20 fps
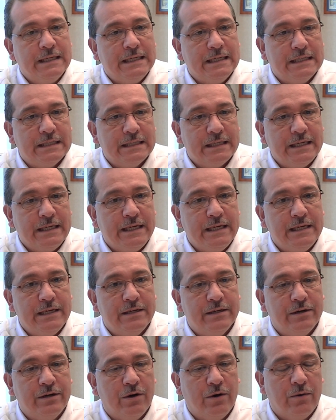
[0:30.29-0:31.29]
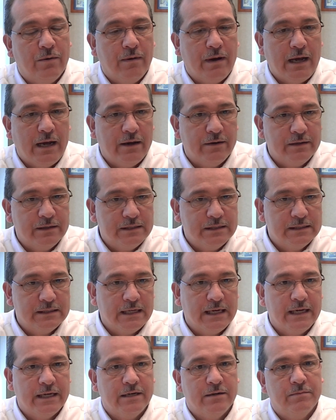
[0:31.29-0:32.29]
it's key to know how to
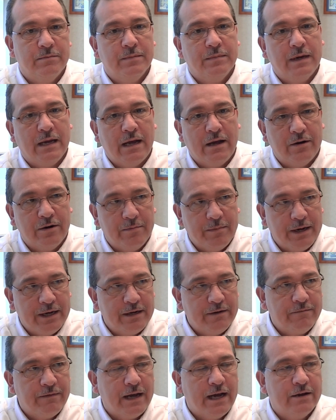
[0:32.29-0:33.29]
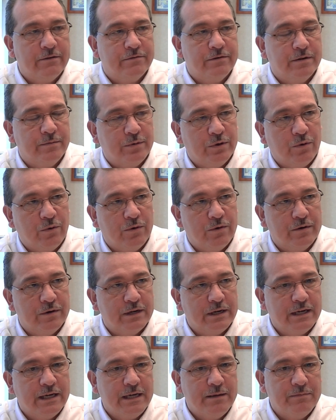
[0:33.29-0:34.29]
design them, how to manufacture them in order
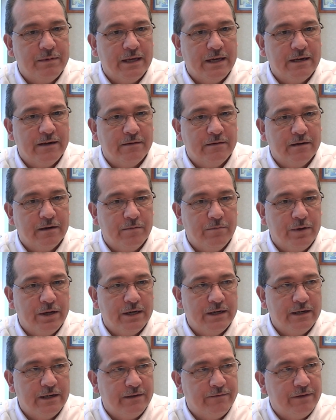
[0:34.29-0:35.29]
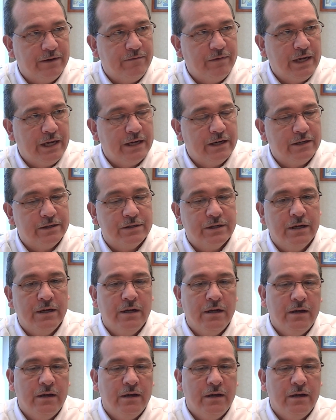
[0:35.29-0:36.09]
to keep that competitive advantage.